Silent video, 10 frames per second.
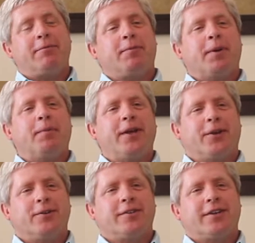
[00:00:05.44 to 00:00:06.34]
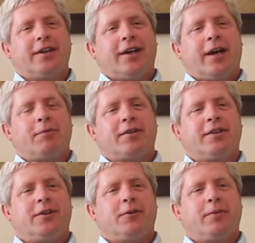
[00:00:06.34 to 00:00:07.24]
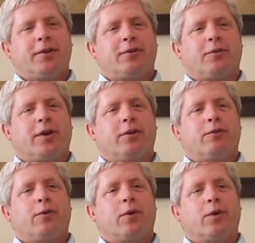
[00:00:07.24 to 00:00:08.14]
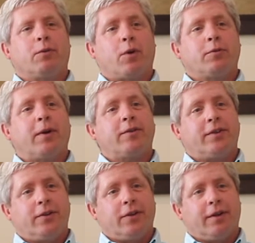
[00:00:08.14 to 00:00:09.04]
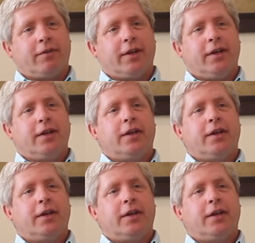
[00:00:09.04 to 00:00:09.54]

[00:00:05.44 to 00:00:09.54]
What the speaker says: my name is Bill Peters. I'm the senior administrator for the Rosemount Senior Living